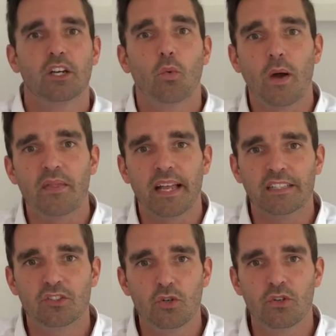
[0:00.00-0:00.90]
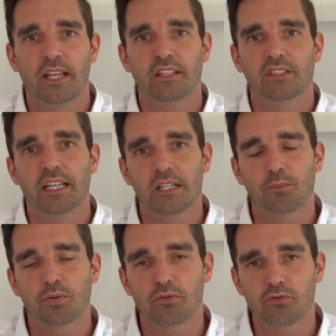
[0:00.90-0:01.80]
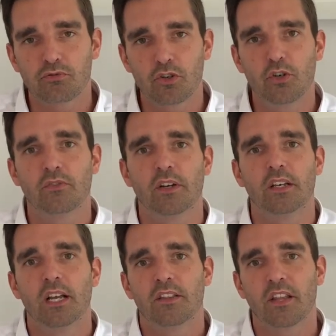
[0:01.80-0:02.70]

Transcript: When they do this, it is proven